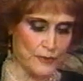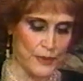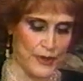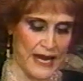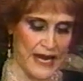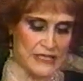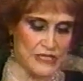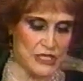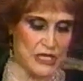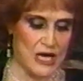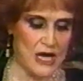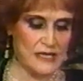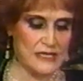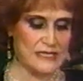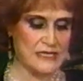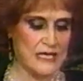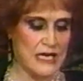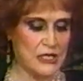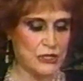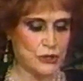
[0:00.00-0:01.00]
Brad Young
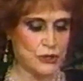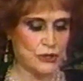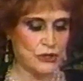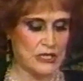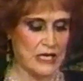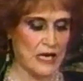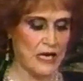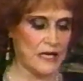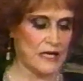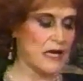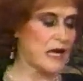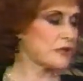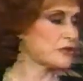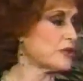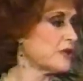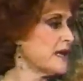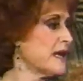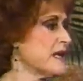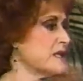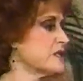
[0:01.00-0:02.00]
says, you tell
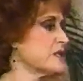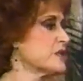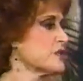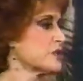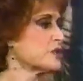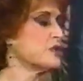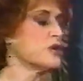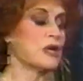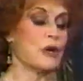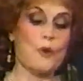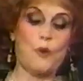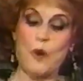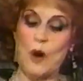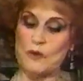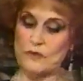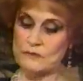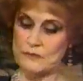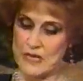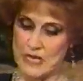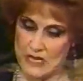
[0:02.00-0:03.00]
Dr. Daisy that she can
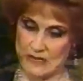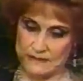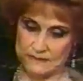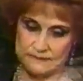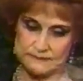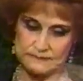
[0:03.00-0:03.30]
quote me.